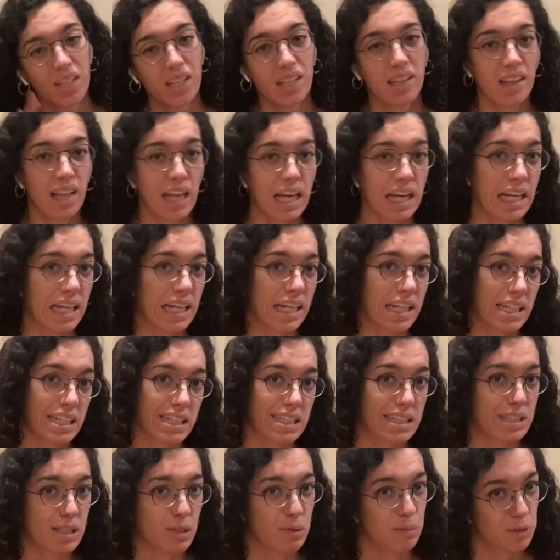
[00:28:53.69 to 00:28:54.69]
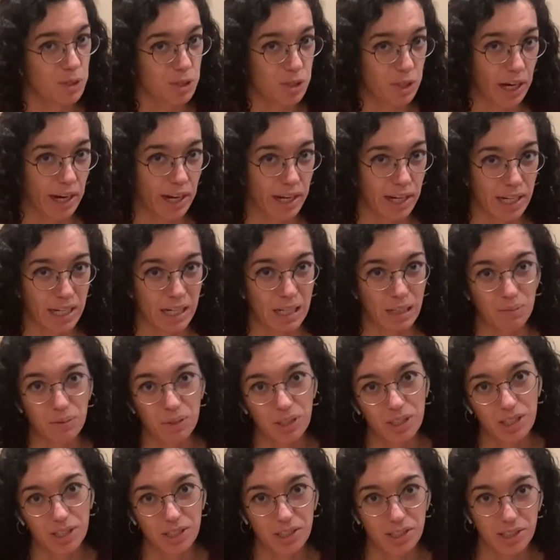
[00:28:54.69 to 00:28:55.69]
like, subscribe,
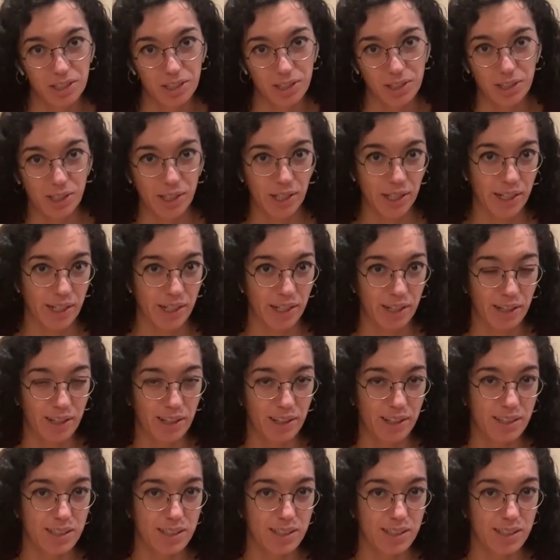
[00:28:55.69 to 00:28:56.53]
share